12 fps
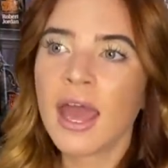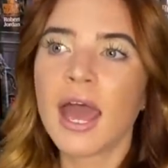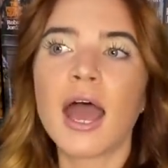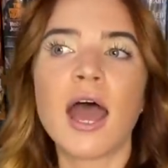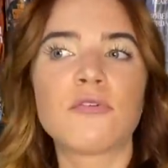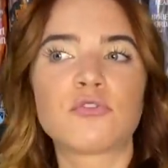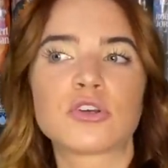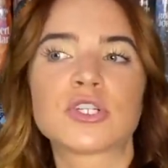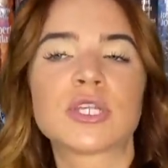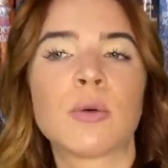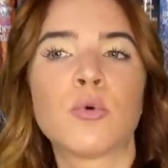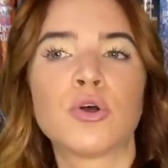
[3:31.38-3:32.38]
after
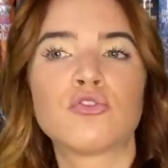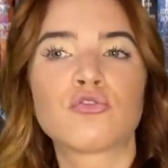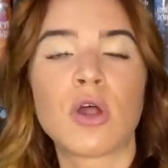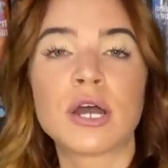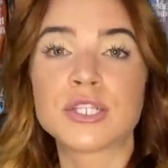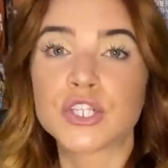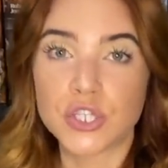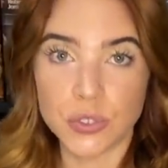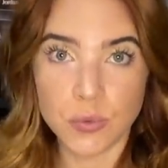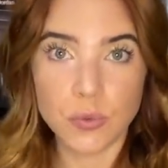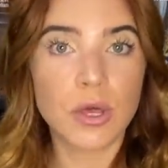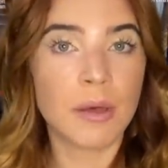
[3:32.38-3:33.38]
someone tries
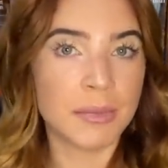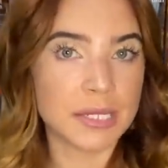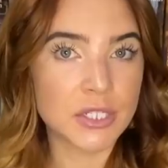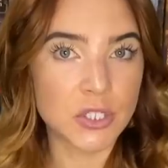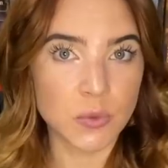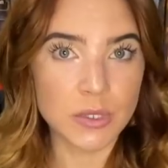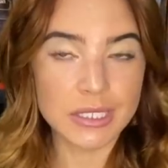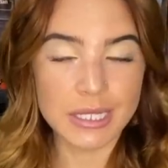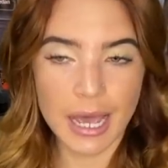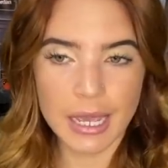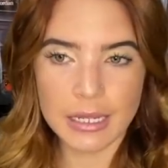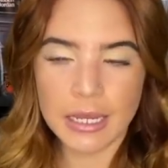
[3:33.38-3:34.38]
to commit
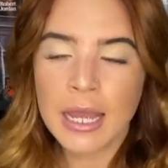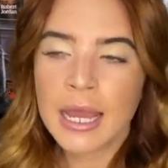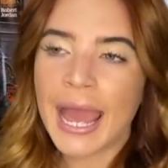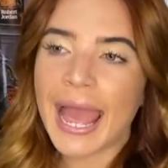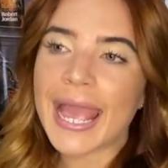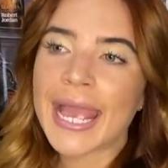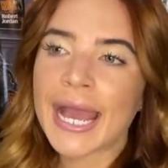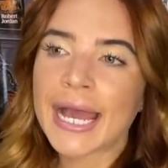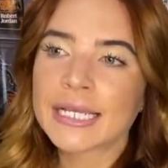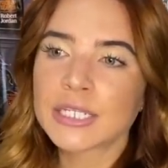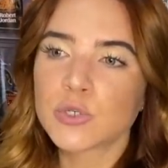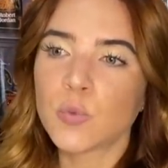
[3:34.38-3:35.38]
suicide.
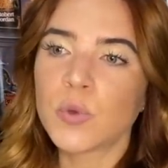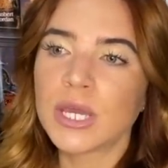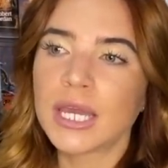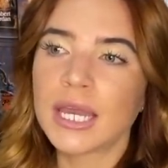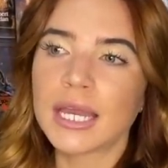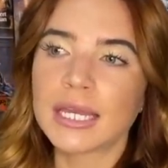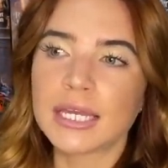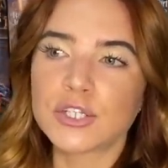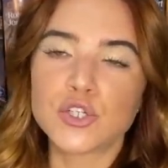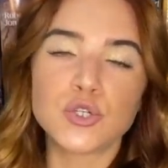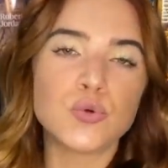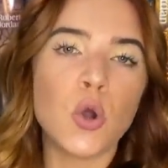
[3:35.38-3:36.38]
And we get
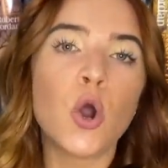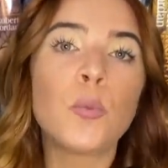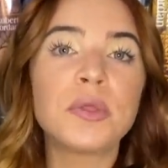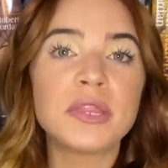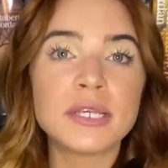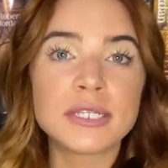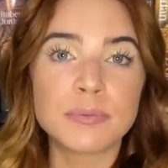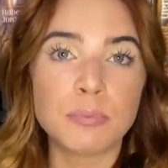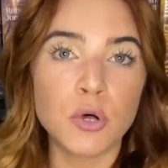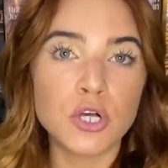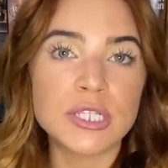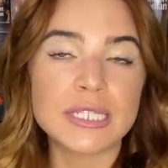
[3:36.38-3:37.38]
to open these
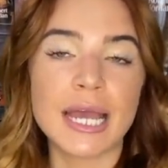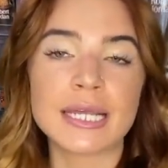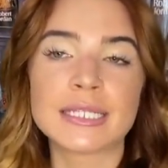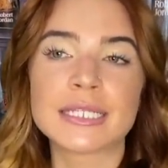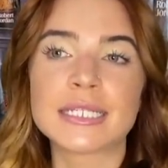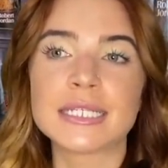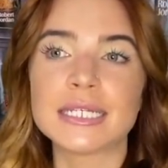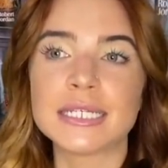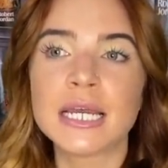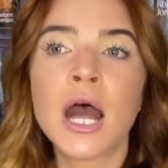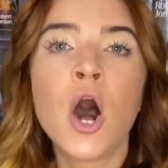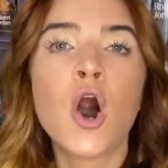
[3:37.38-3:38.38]
books and
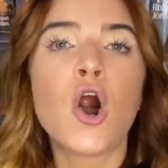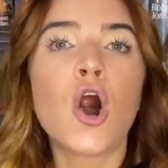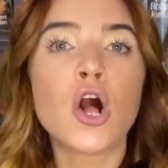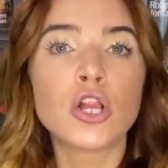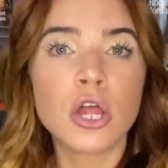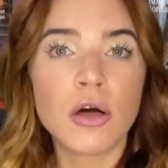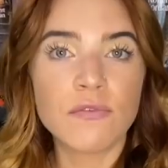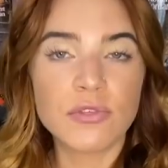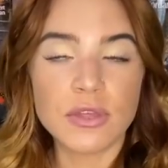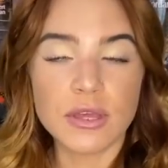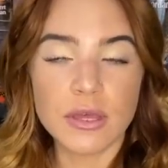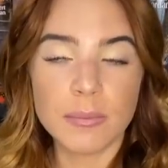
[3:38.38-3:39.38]
see all of
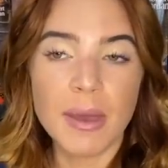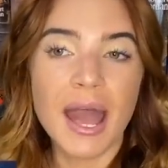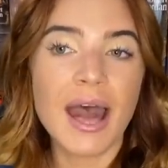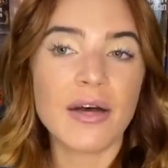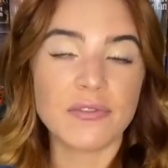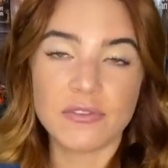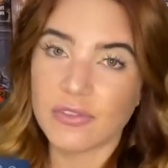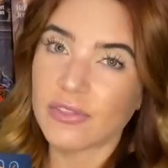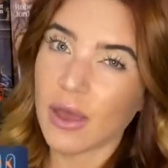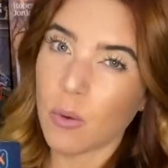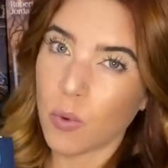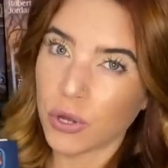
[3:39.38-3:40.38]
the paths
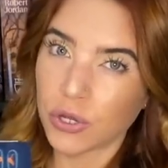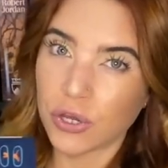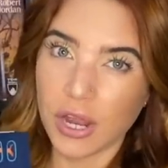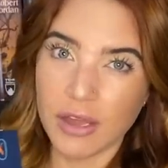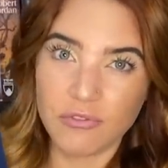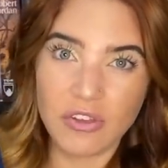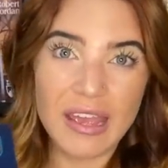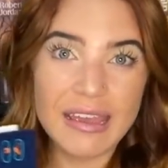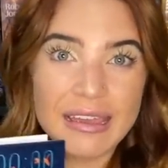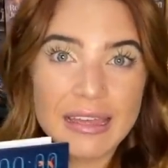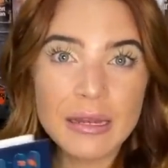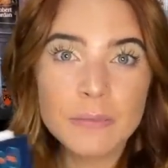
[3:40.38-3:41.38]
that one could have
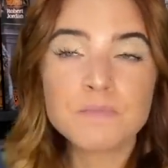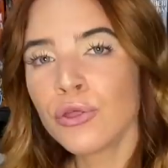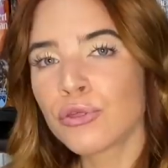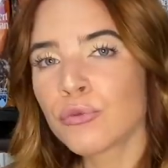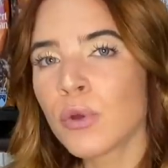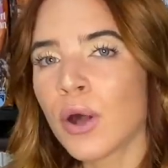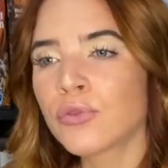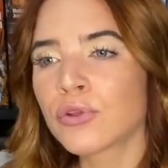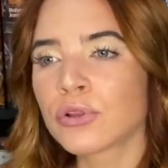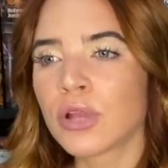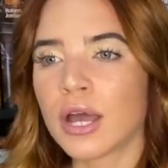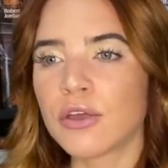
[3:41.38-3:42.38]
taken throughout
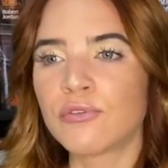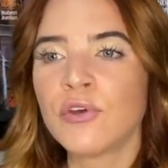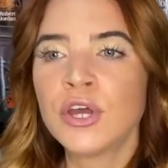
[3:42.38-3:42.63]
their life